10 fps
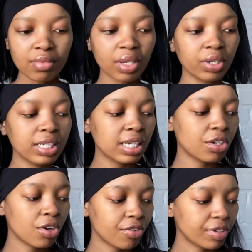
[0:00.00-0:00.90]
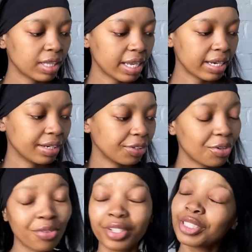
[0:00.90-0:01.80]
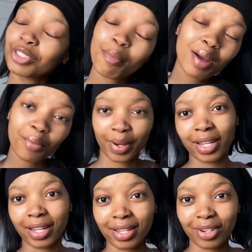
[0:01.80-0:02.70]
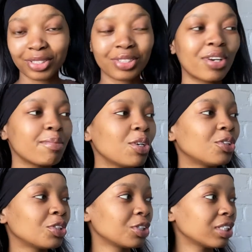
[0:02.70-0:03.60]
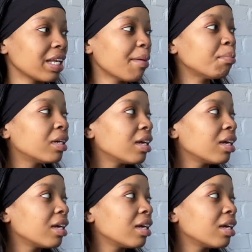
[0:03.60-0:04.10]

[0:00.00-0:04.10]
I'm gonna take it off and then, you know, reinstall my wig. You know, it's gonna be all zhuzhed up.